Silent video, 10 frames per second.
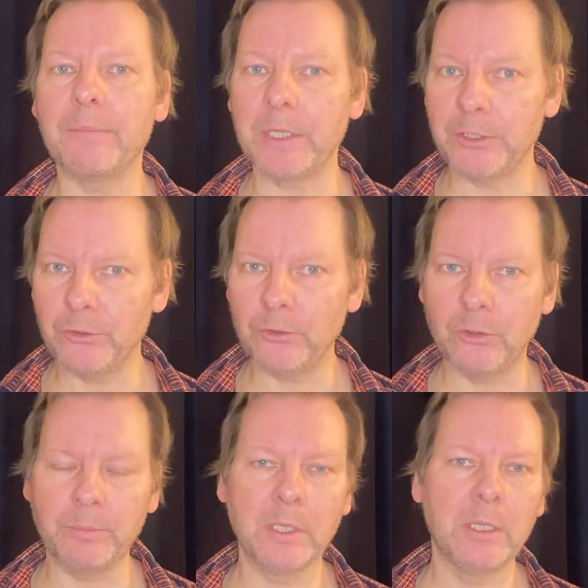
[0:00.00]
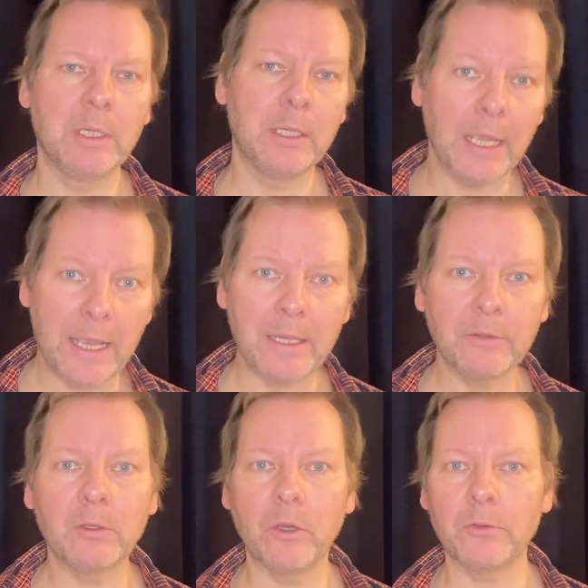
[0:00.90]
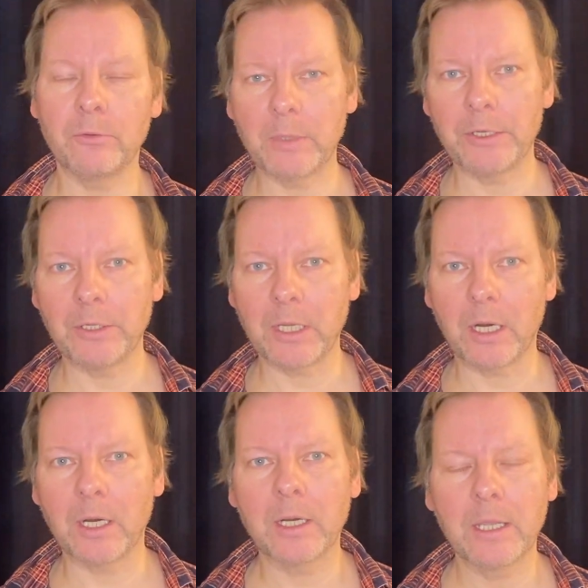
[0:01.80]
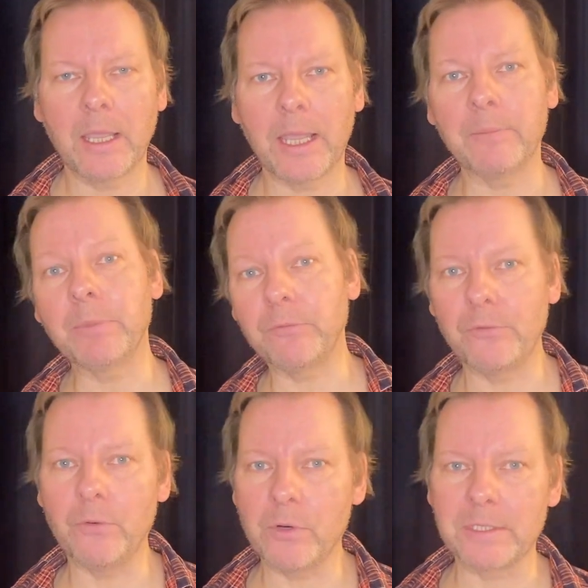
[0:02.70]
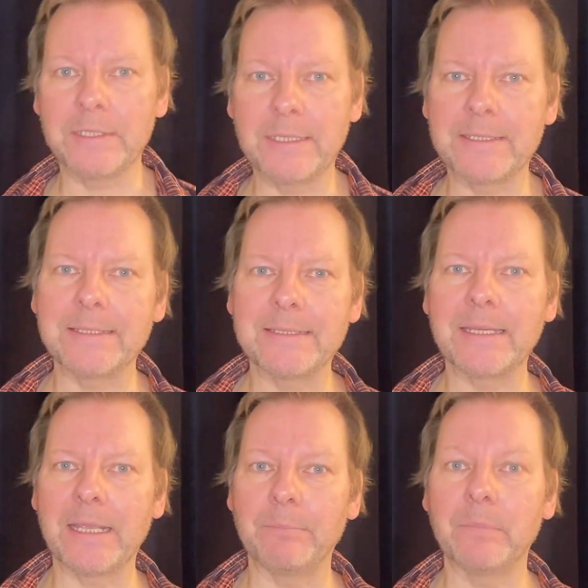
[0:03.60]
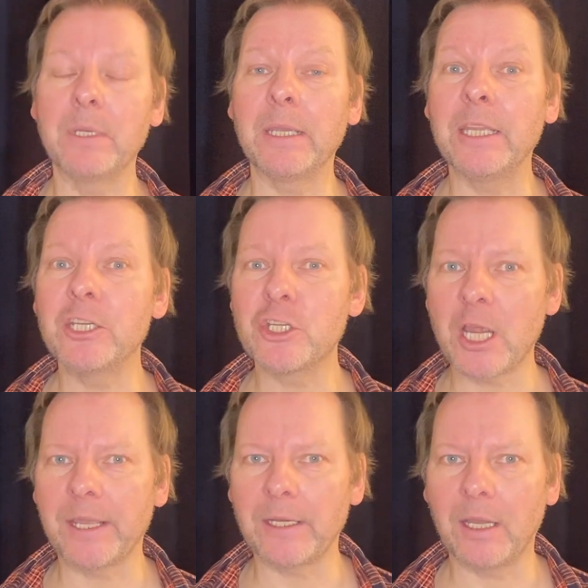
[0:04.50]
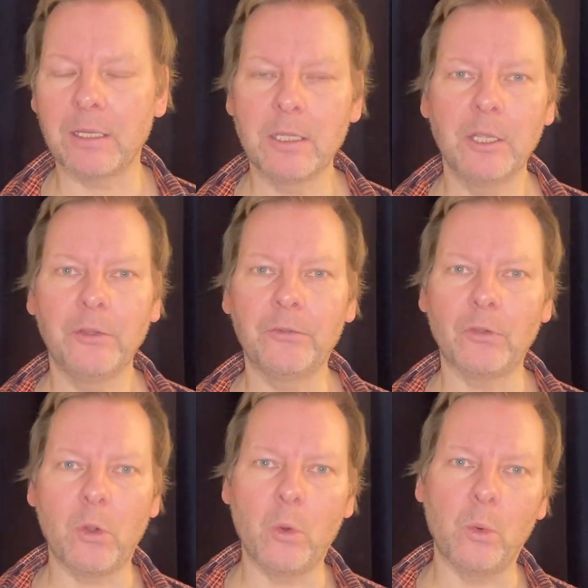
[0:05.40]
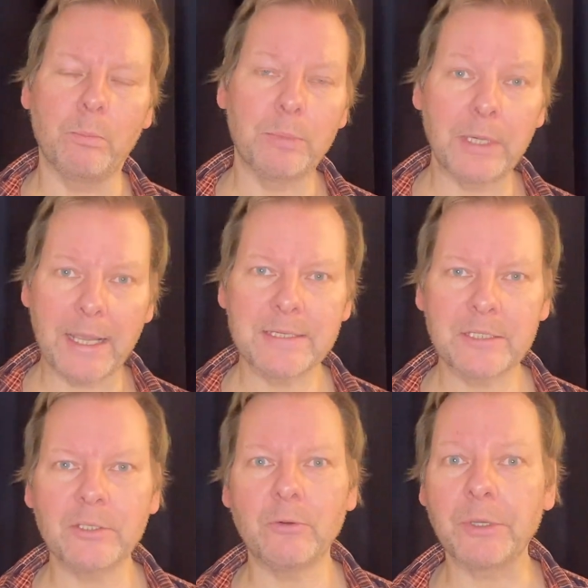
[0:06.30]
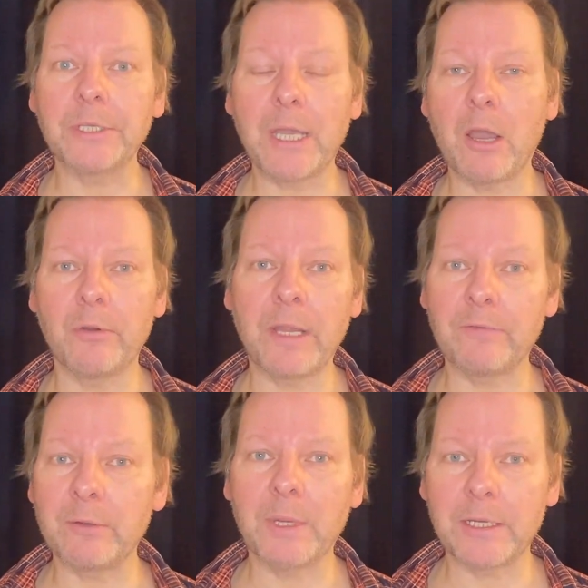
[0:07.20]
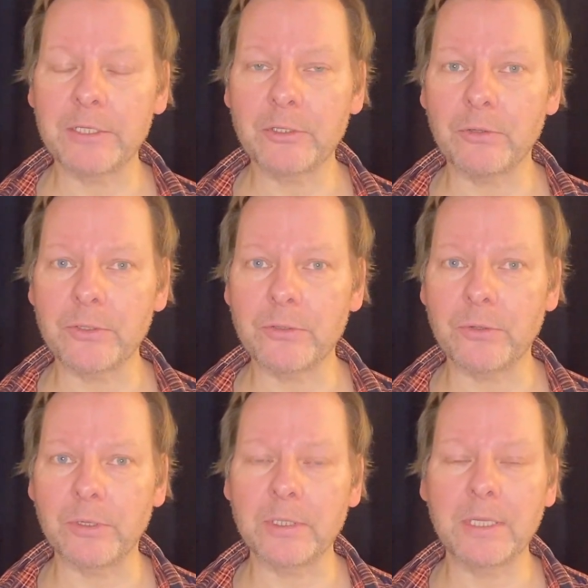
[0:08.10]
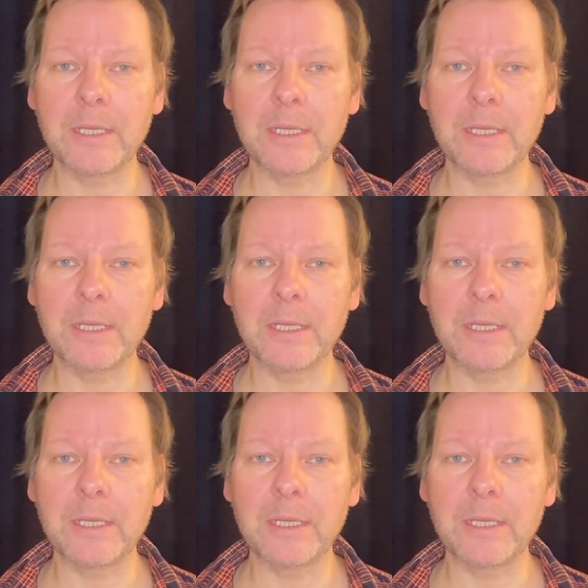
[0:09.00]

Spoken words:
in Europe and North America, and before they did the same in China. So prices going down, everybody is concerned.